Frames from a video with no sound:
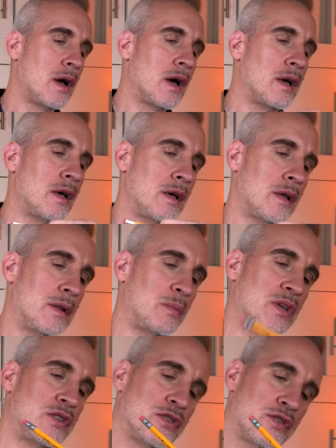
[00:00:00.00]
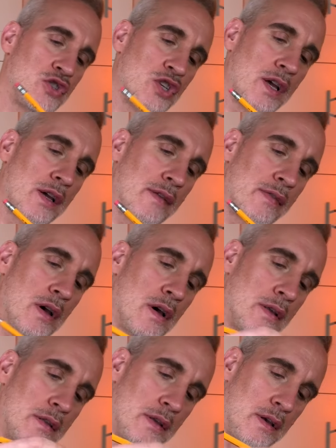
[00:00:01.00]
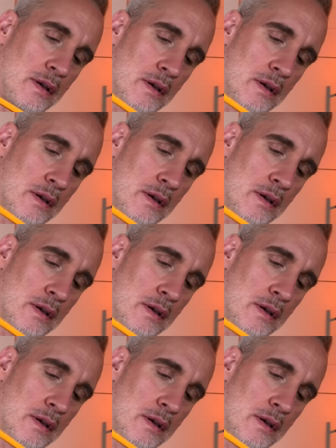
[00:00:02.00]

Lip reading: Let me just check. I've got the.